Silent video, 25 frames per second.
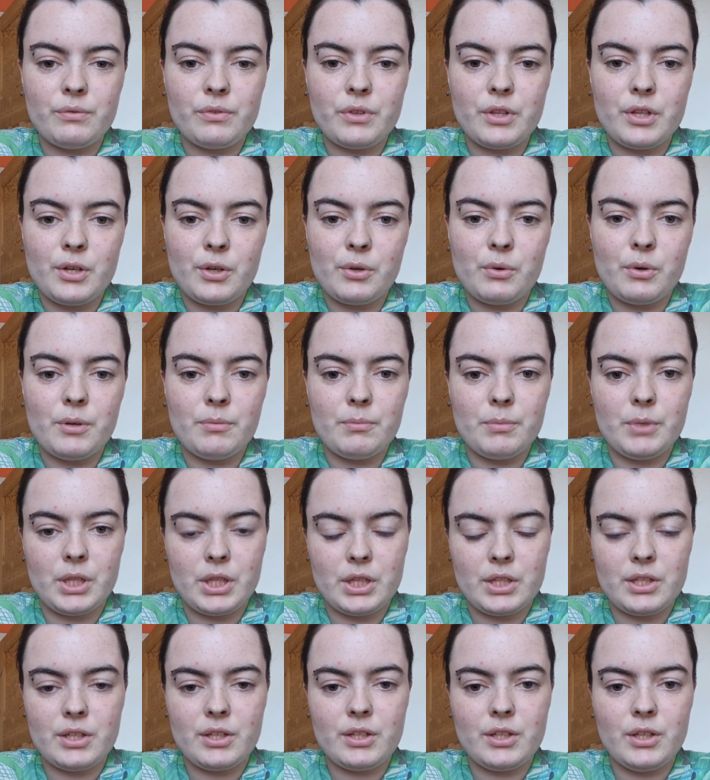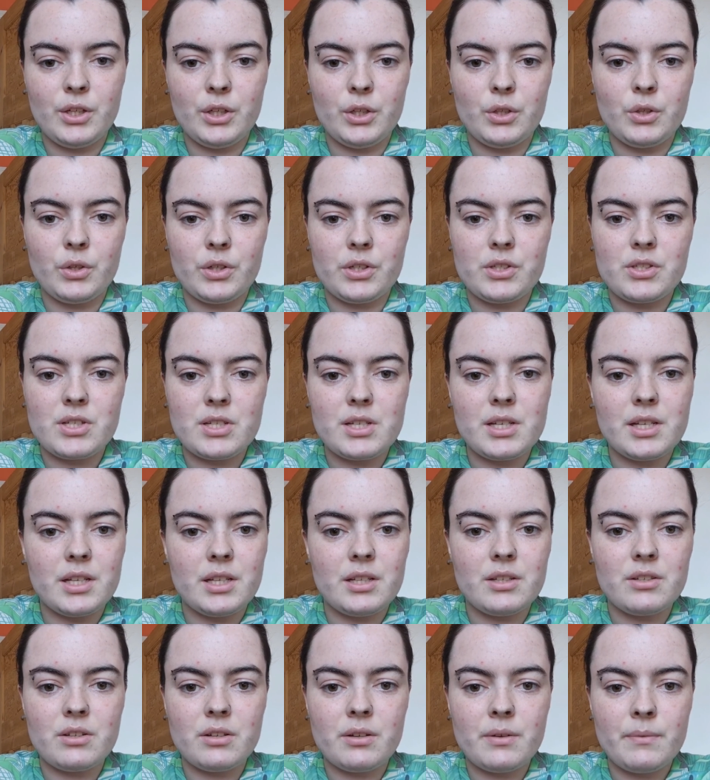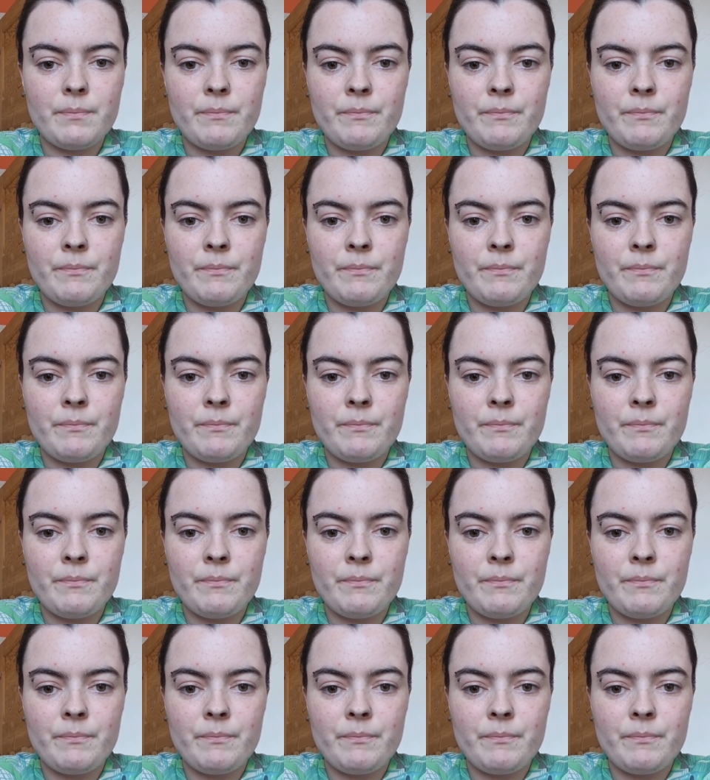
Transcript: of the equipment that you're going to need.